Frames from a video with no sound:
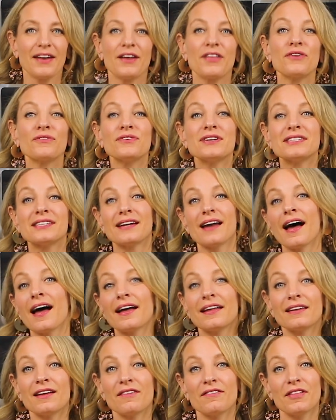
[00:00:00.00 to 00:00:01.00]
Now the reason
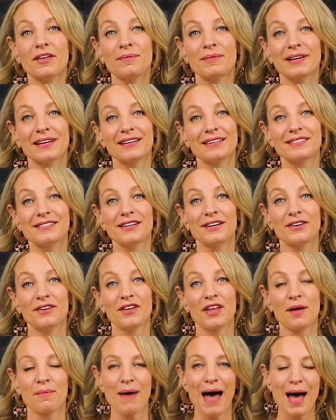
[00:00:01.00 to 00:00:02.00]
I love them and
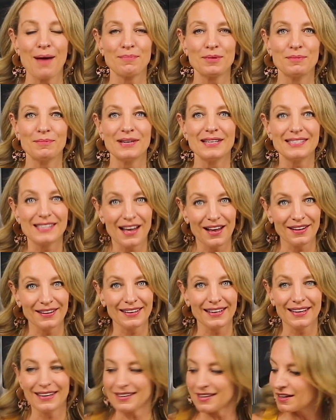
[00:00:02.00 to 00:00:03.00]
consider them Happy Meets
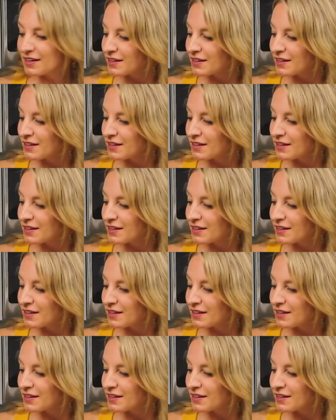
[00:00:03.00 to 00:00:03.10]
Healthy,